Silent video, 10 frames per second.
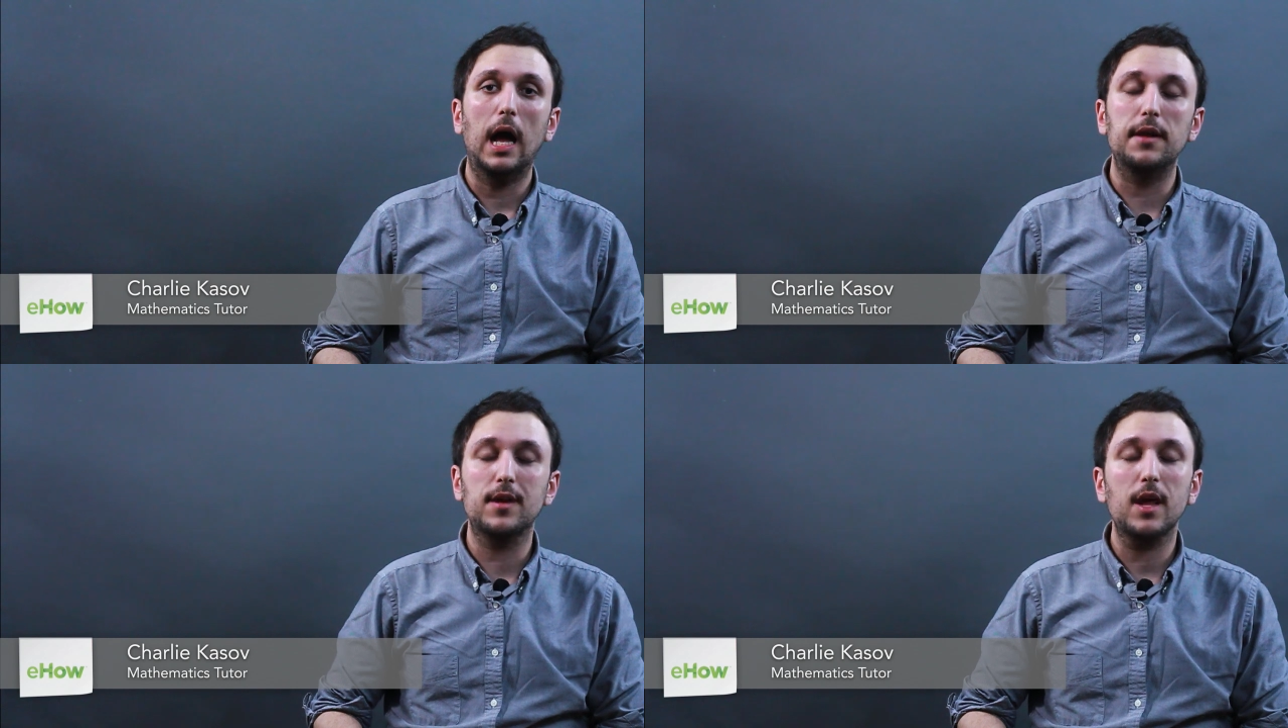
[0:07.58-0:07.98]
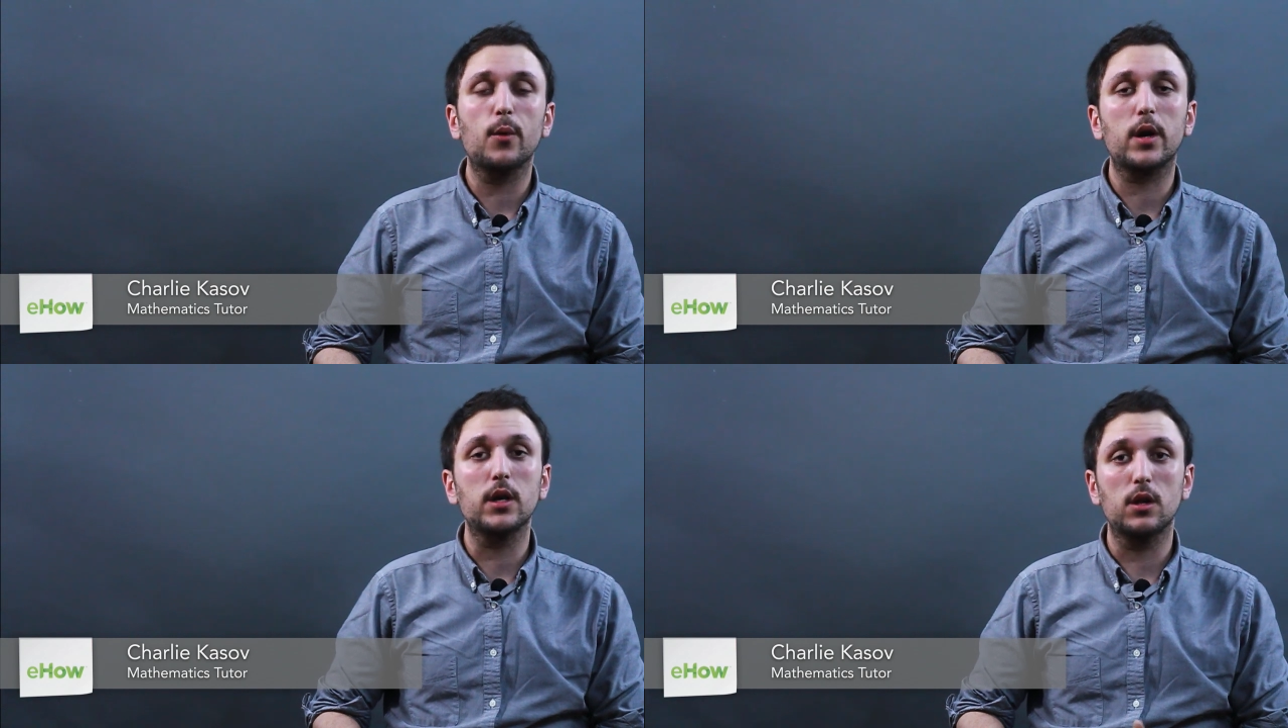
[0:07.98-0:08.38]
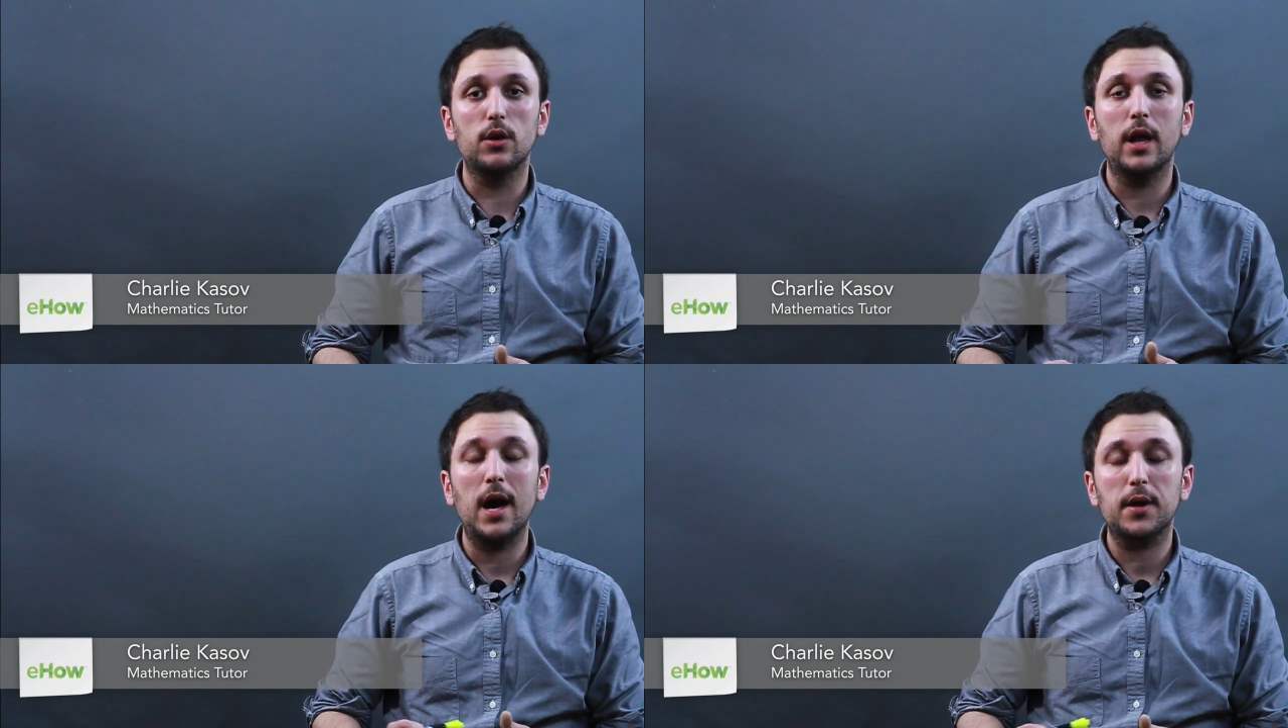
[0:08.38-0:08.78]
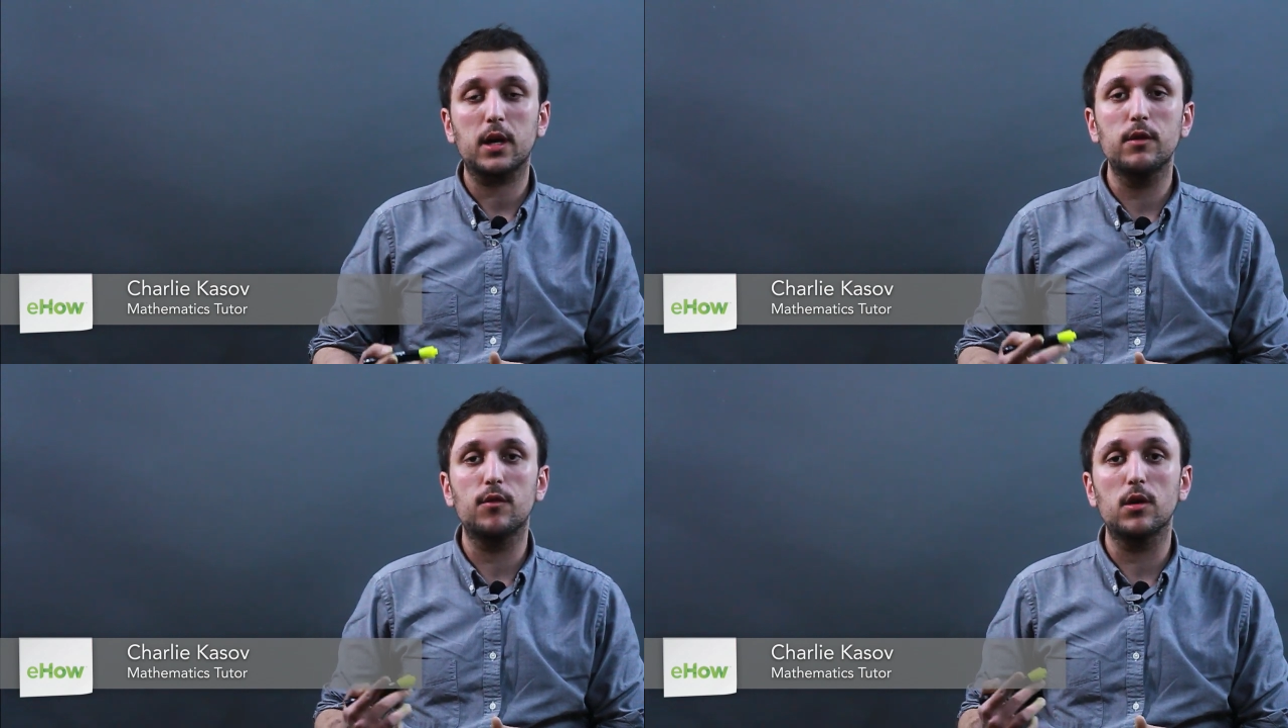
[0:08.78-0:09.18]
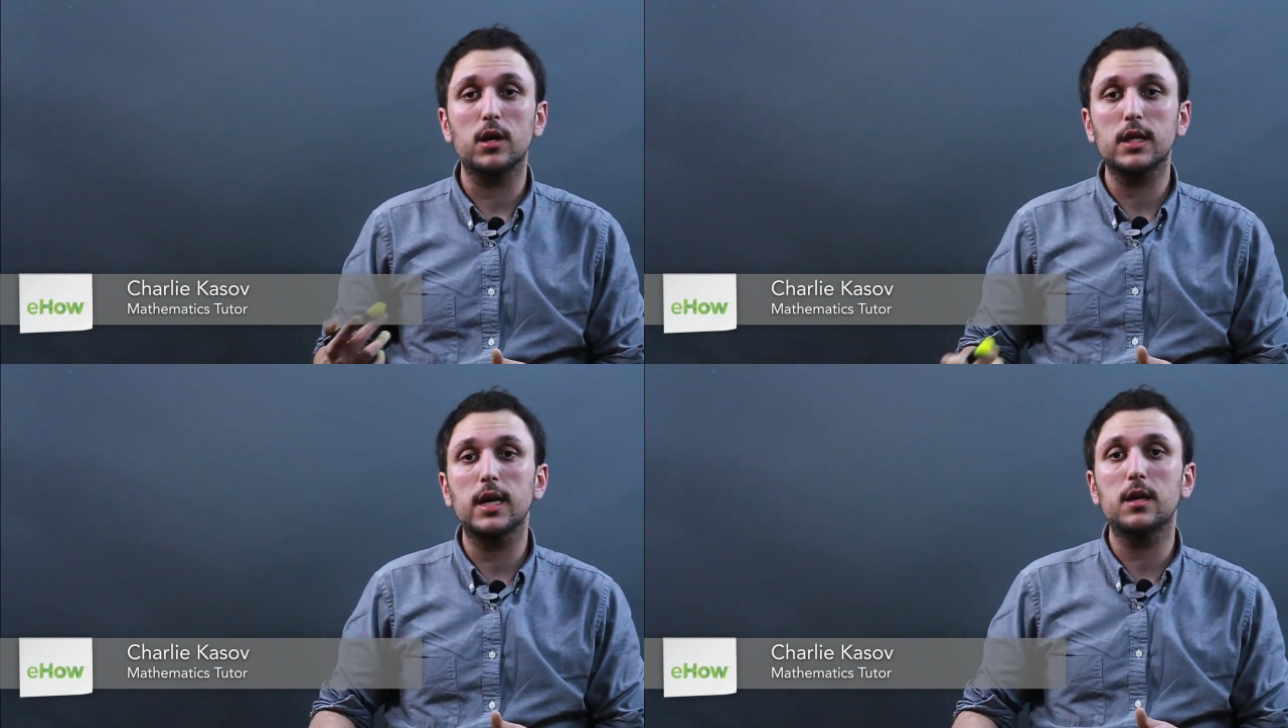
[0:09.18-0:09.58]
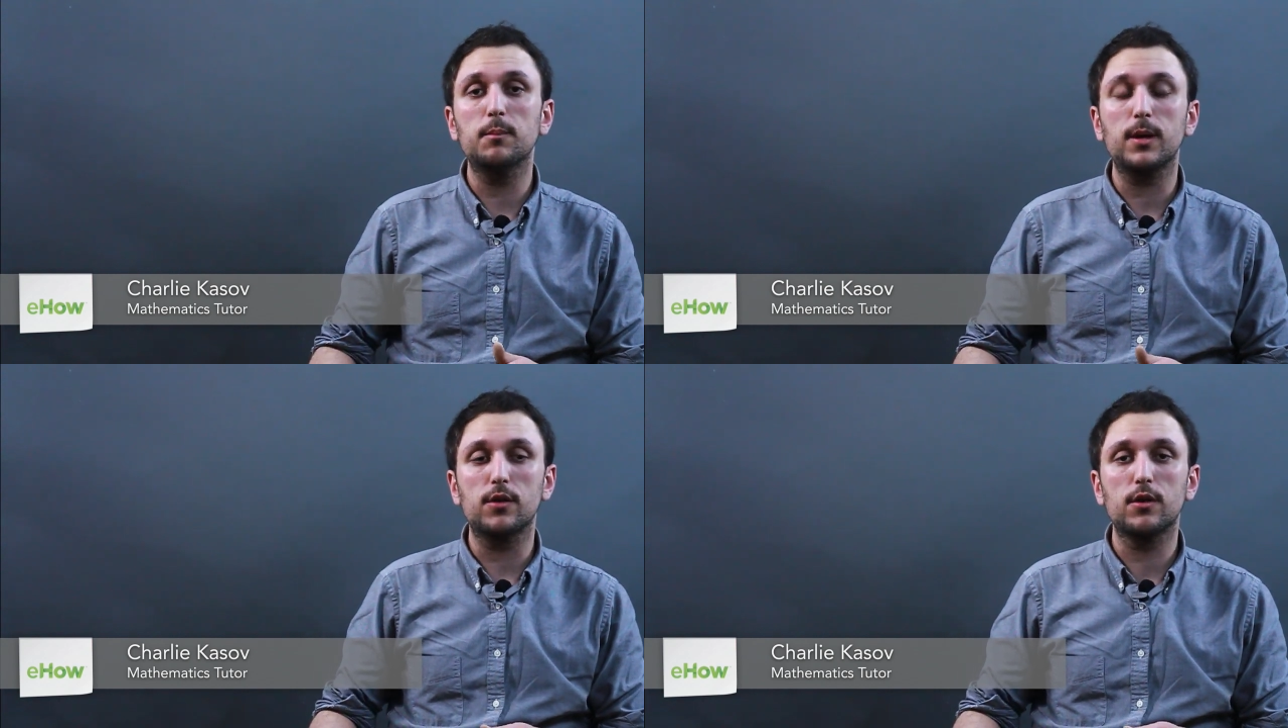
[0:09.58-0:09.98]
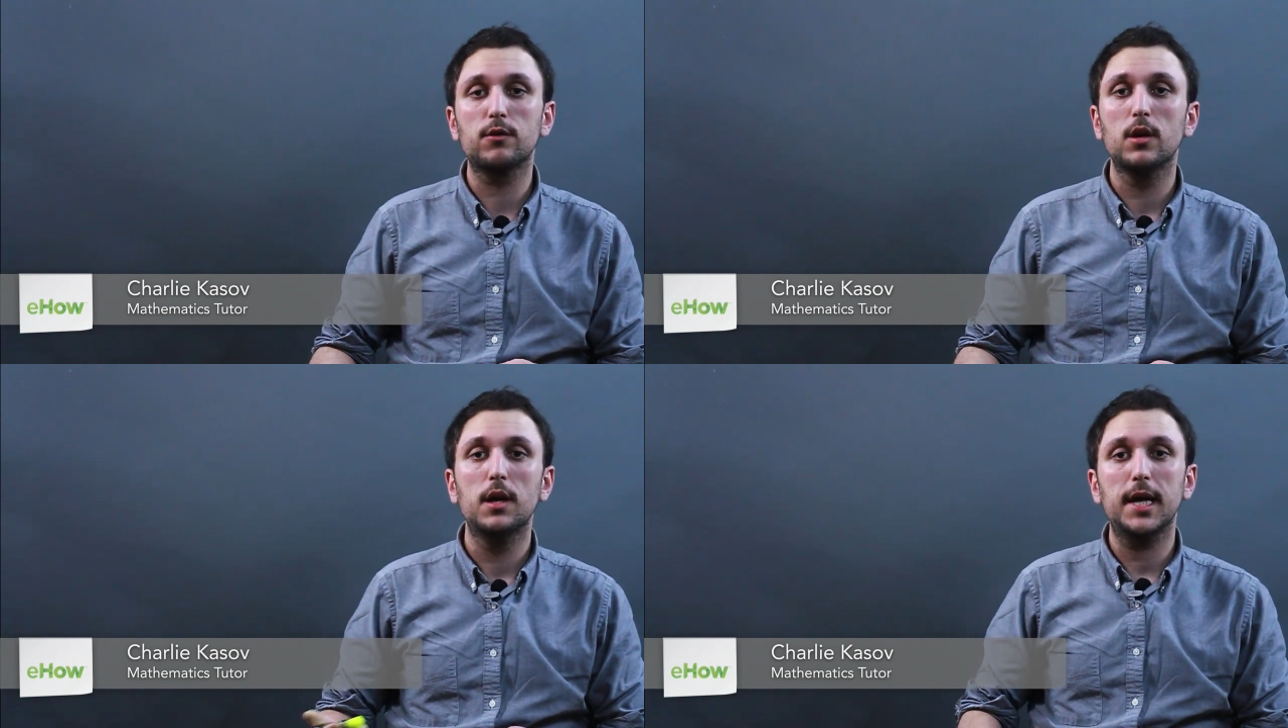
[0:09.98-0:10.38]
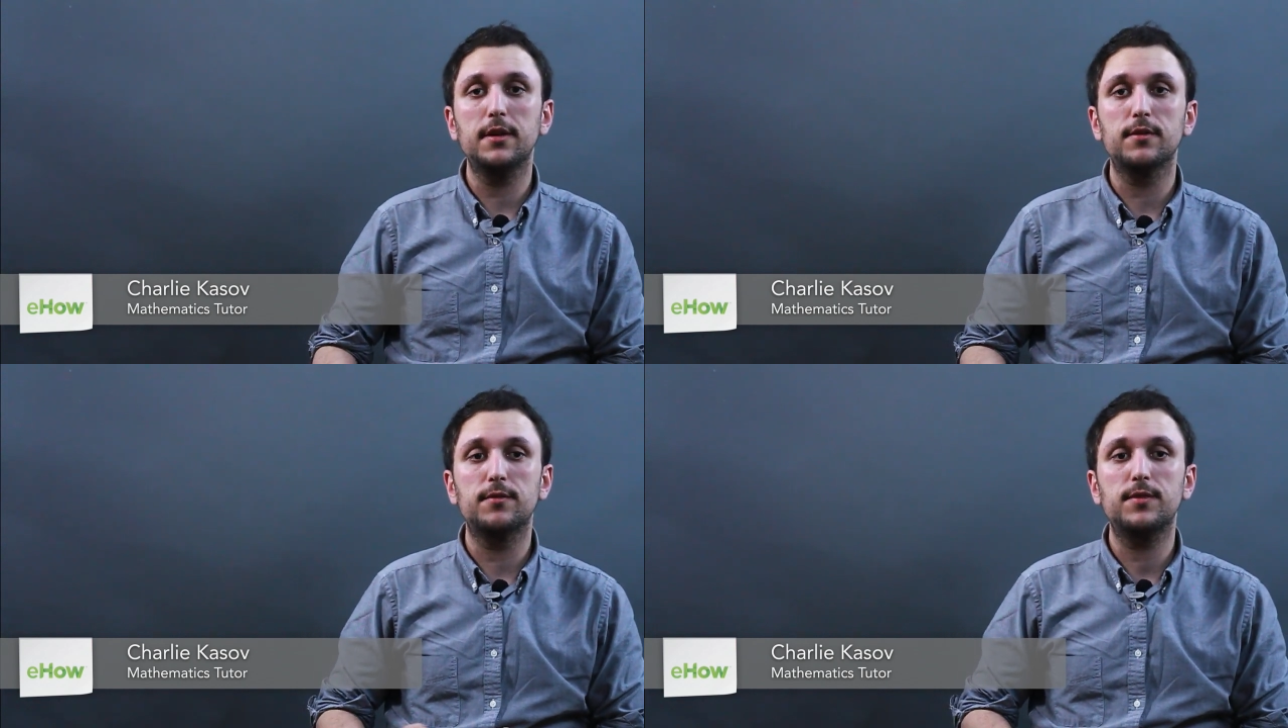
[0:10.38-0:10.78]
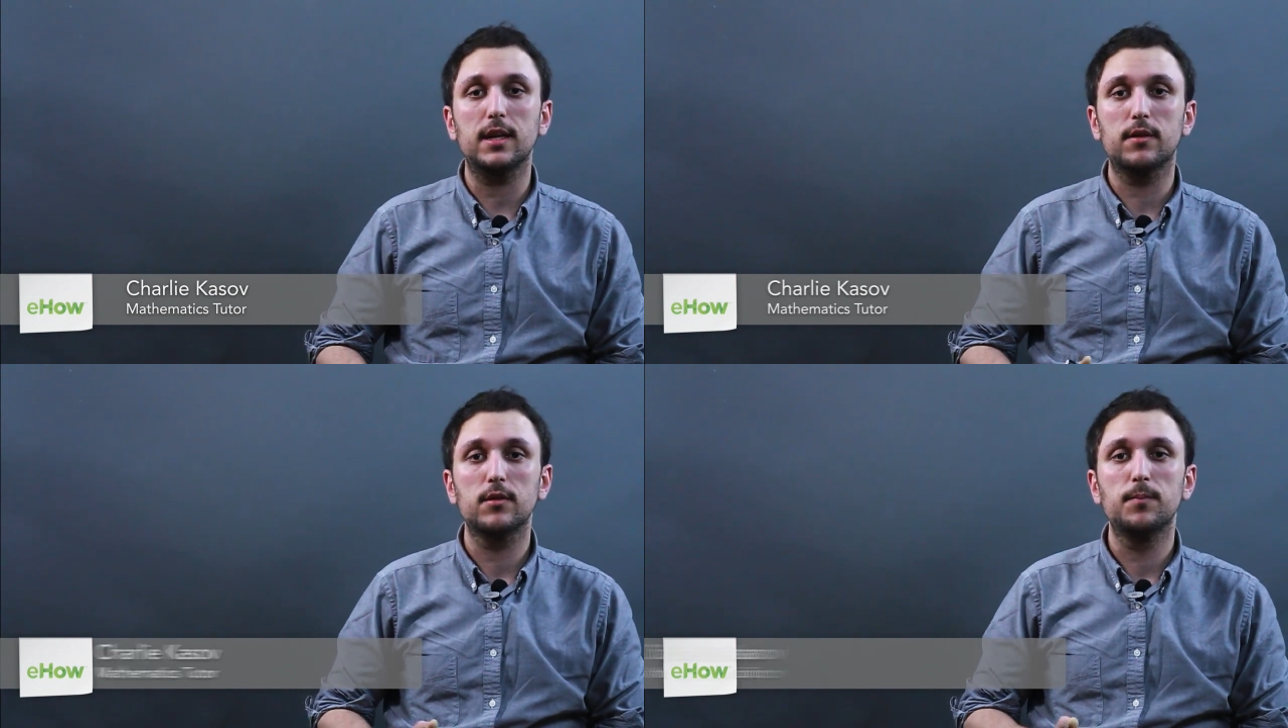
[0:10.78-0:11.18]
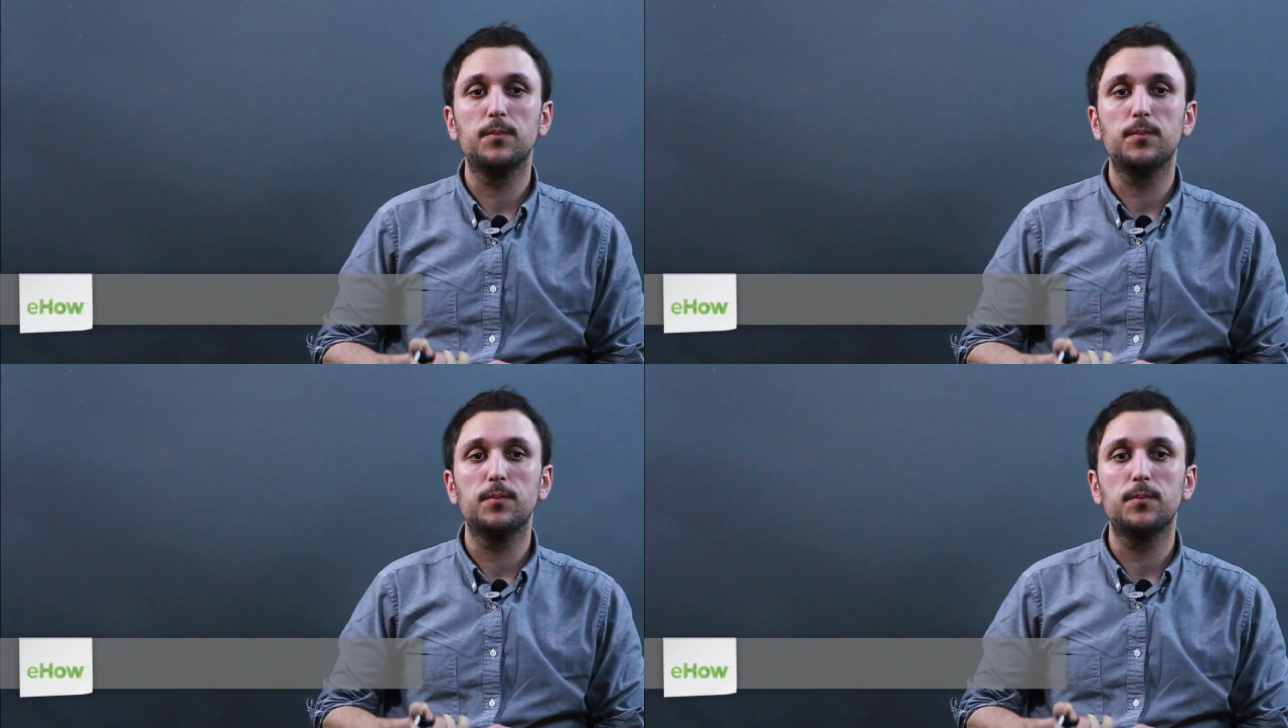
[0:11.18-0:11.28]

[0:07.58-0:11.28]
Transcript: and today we're going to learn how to convert gigameters into feet.